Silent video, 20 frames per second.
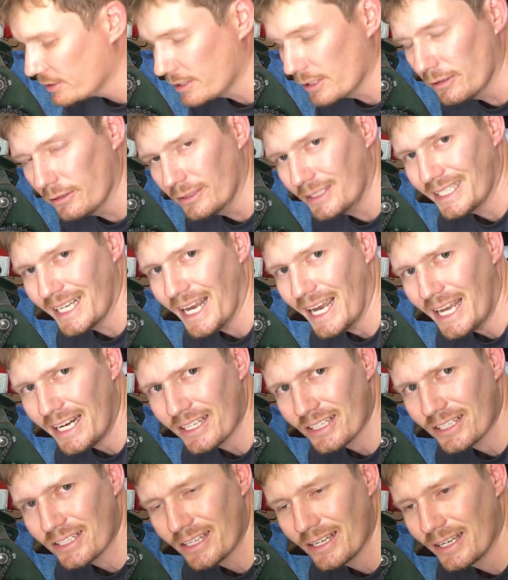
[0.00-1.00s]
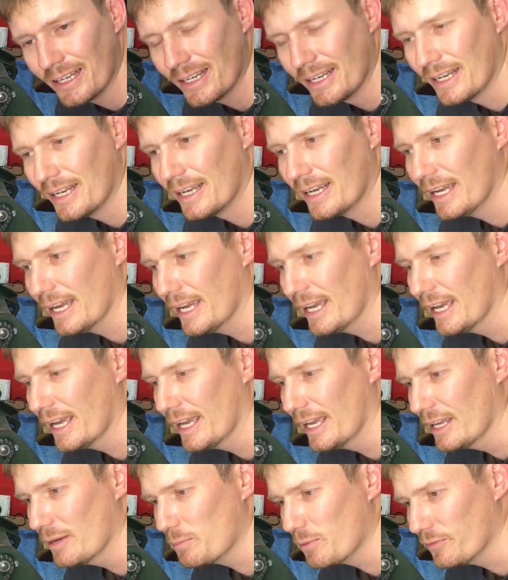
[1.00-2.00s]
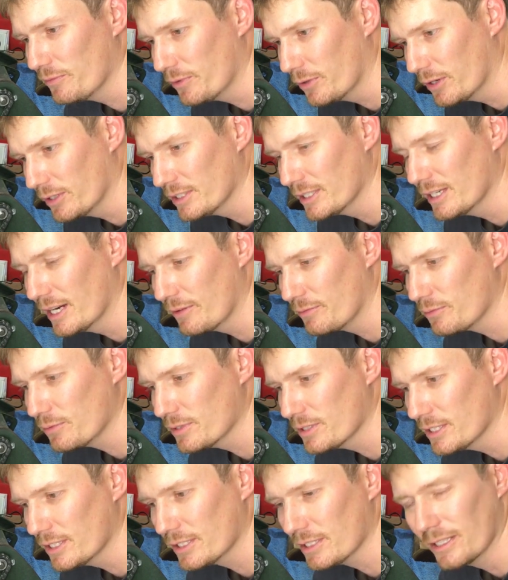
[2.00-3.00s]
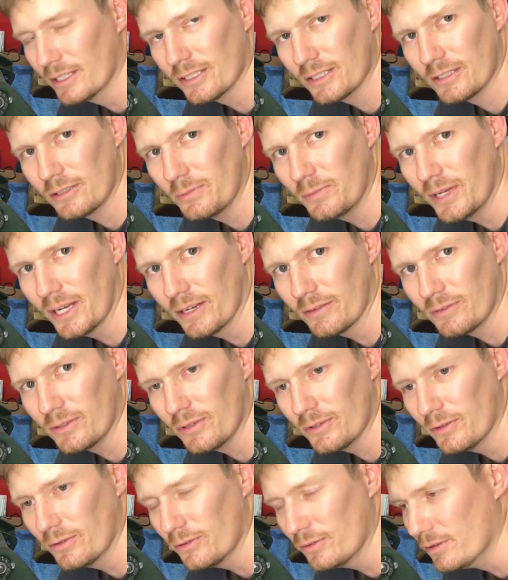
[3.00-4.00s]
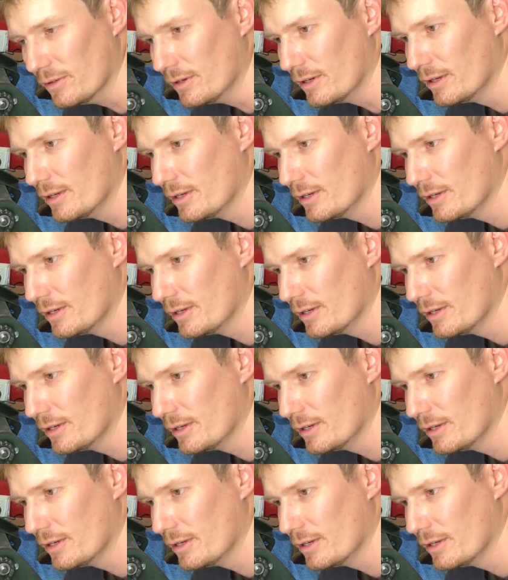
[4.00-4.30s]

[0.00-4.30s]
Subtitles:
still attached, it provides enough resistance to be able to